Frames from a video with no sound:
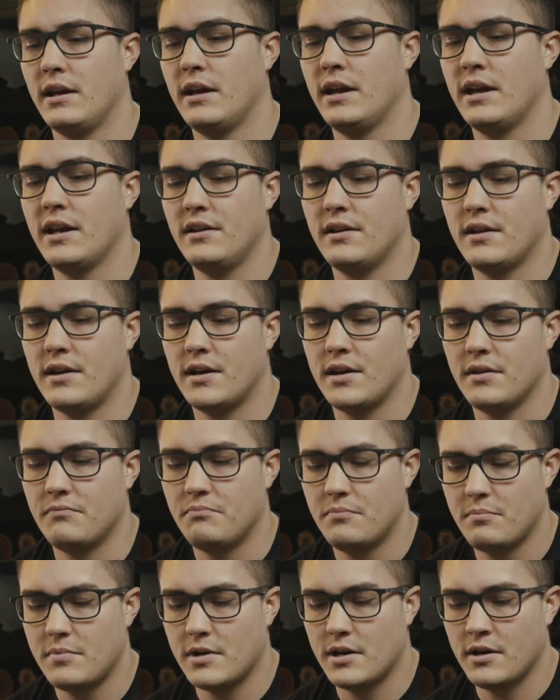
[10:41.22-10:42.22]
And
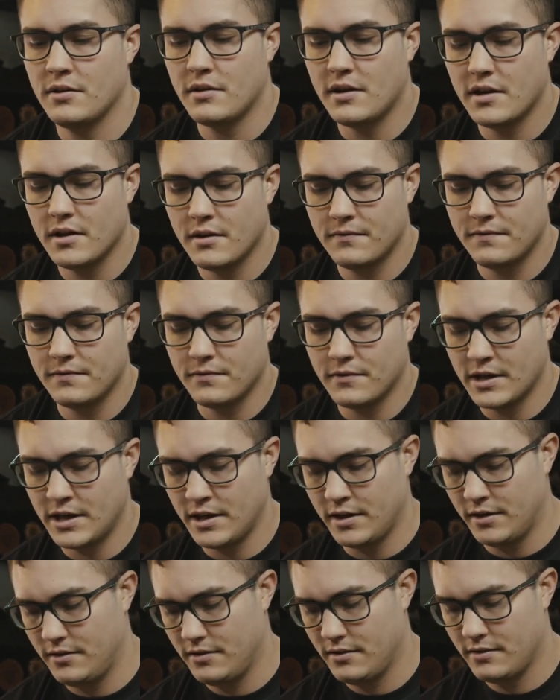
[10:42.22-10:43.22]
a lot of,
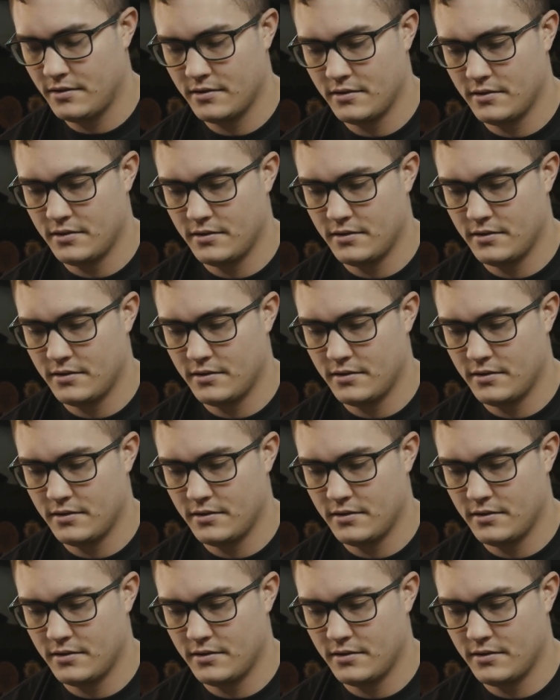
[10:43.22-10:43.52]
like...